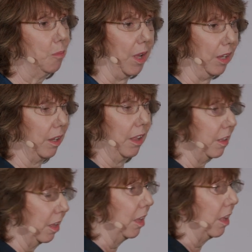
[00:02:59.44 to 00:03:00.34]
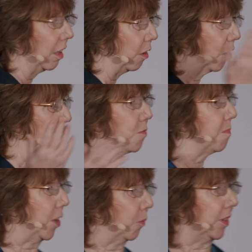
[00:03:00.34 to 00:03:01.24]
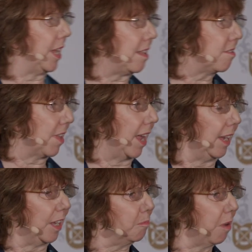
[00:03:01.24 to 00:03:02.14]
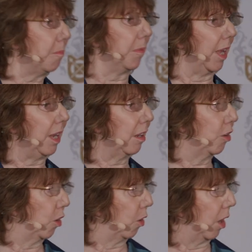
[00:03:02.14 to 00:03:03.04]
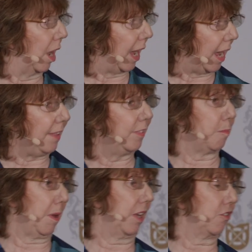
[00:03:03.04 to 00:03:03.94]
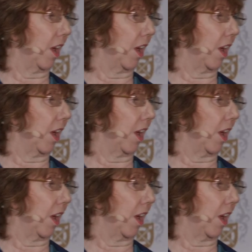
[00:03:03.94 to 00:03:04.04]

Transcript: well, it doesn't matter what he's saying in public, in the back